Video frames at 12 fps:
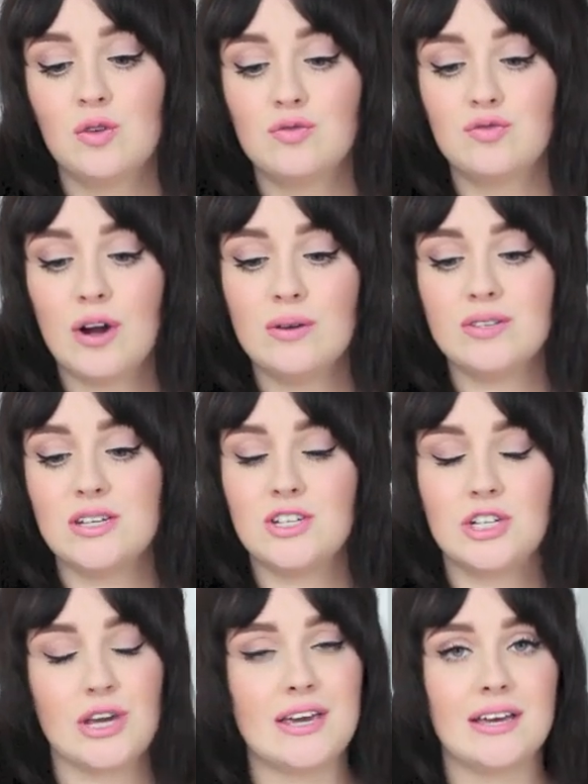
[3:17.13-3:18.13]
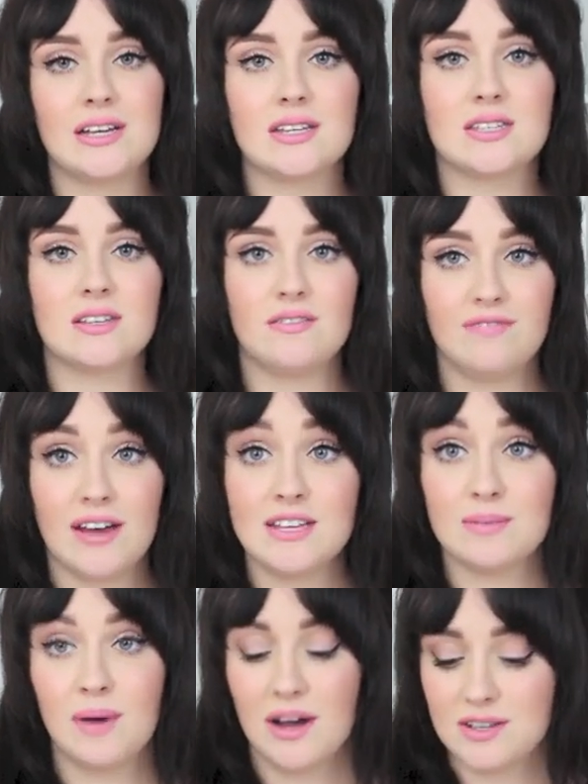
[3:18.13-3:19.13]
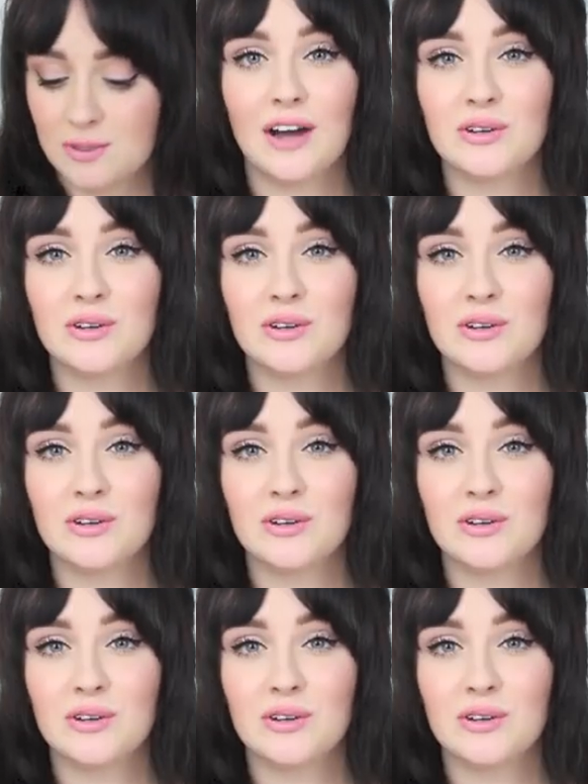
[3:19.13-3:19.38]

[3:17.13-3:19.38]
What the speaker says: Rosy Cheeks face mask.